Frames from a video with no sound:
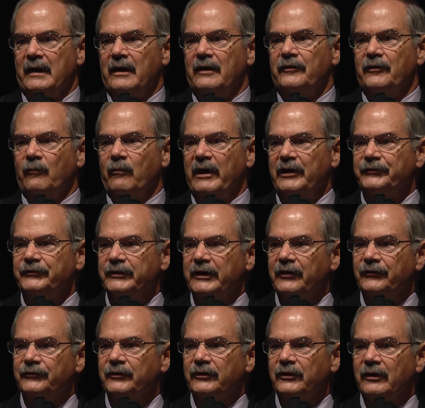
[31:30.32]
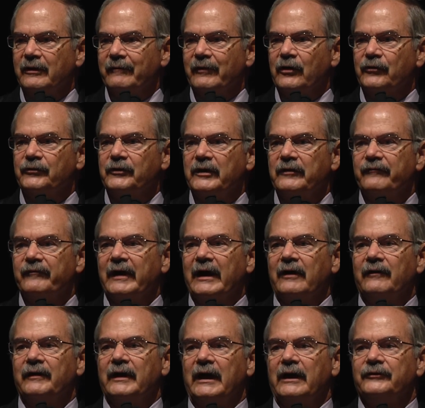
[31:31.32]
The Westchester University
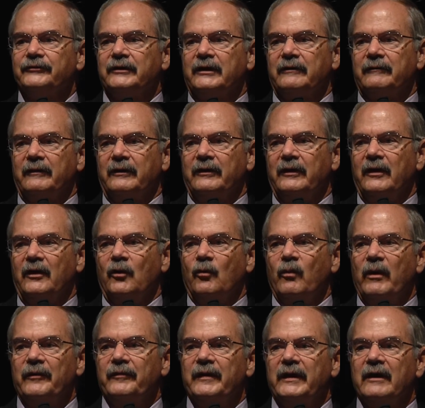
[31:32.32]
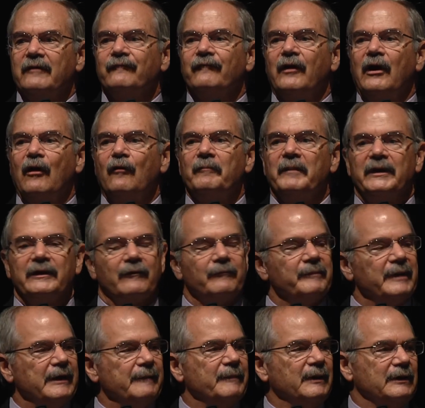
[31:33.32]
Foundation, with the involvement of
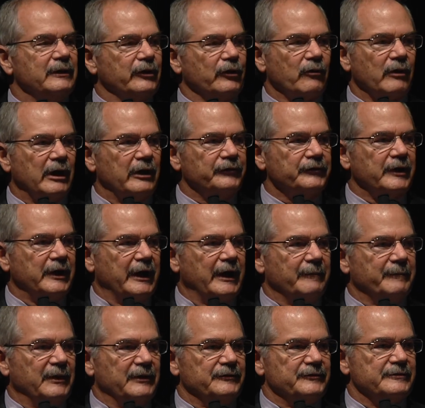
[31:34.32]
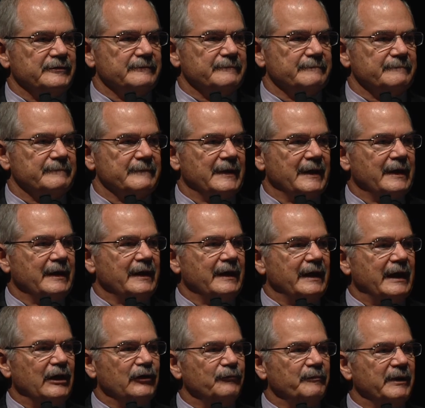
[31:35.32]
people across campus,
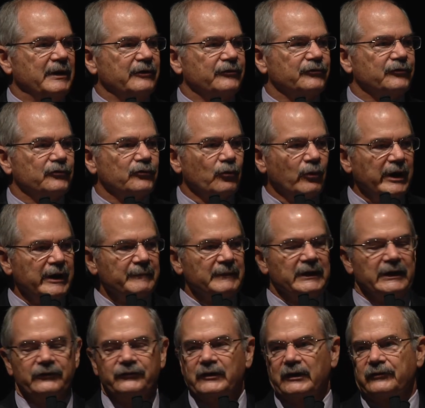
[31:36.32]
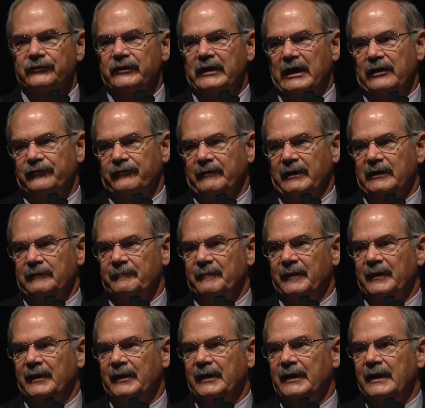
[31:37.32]
has been extremely successful
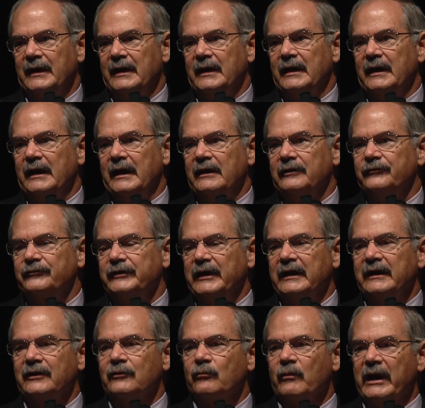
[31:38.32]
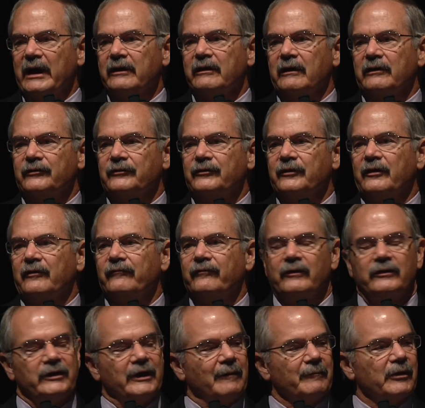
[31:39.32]
in setting records for
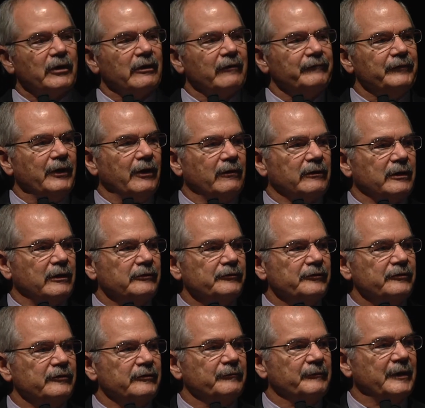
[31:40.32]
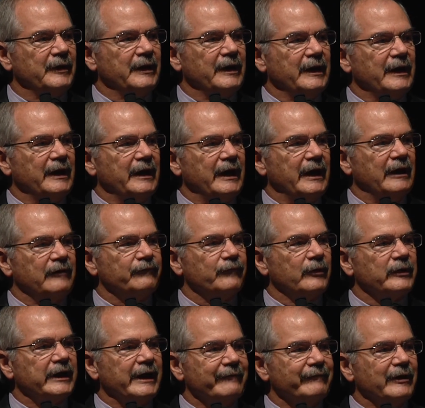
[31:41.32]
number of donors and for
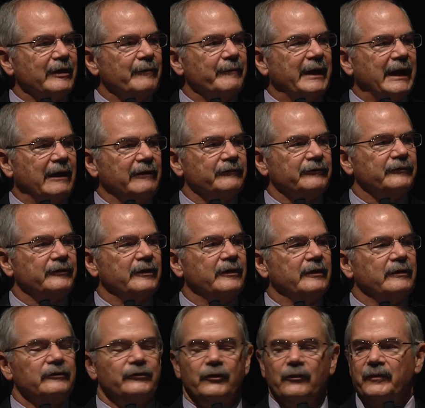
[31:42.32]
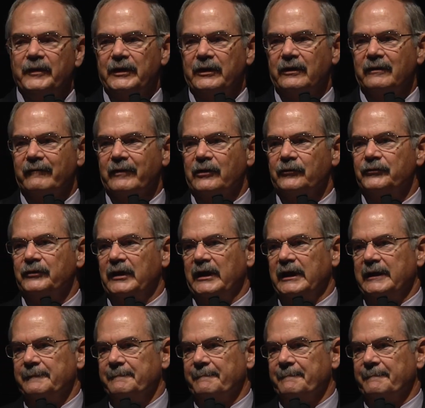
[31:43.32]
giving amounts to the university.